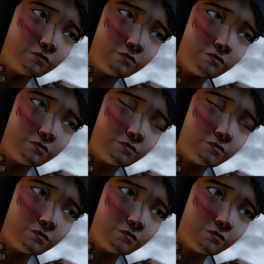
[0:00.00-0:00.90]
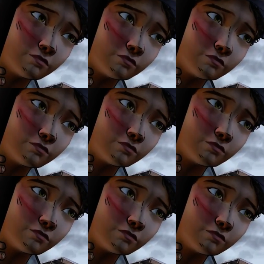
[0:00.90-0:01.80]

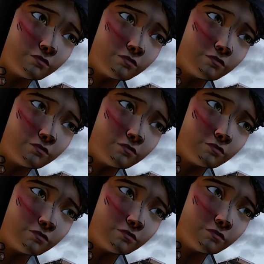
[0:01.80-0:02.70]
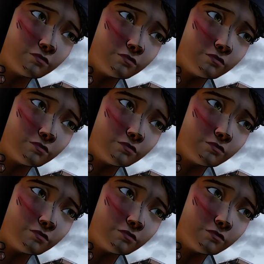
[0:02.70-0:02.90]
Nobody speaks.